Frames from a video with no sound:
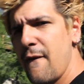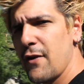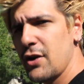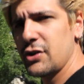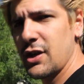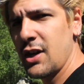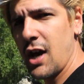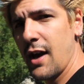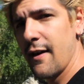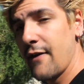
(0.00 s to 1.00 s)
version
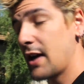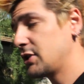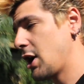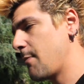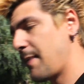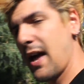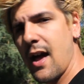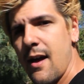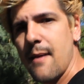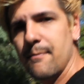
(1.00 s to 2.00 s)
of
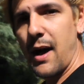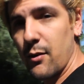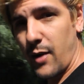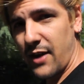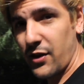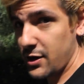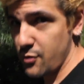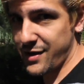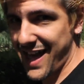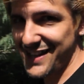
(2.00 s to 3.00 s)
Autopia, but with,
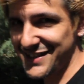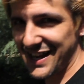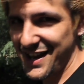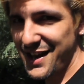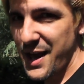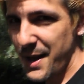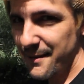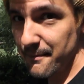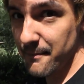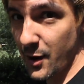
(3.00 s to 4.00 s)
you guessed it,
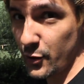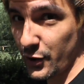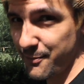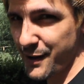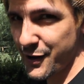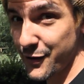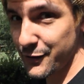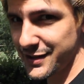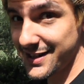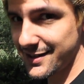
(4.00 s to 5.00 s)

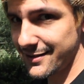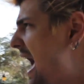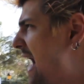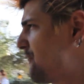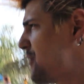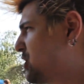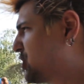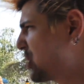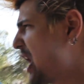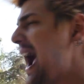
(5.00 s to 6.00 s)
motorboats. Every
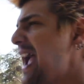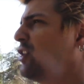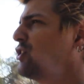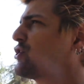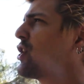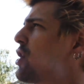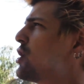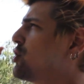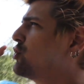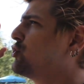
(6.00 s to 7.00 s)
child's
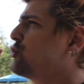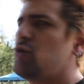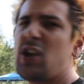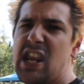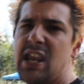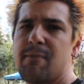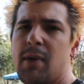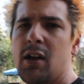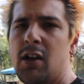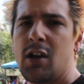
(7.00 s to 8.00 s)
dream
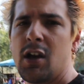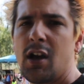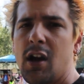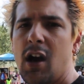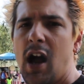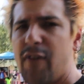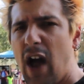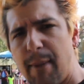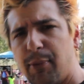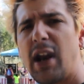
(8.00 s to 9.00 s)
of
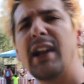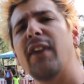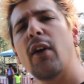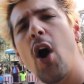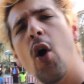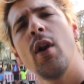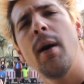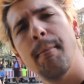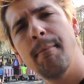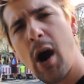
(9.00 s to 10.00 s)
operating their own
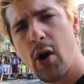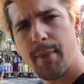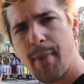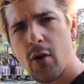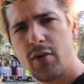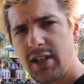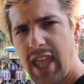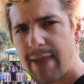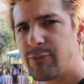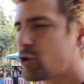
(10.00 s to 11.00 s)
motorboat
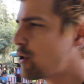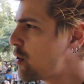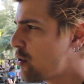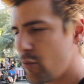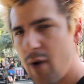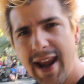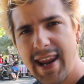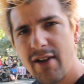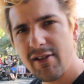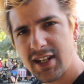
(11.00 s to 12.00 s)
came true right
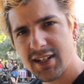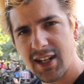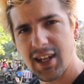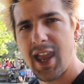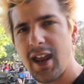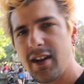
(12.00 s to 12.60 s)
here at Disneyland.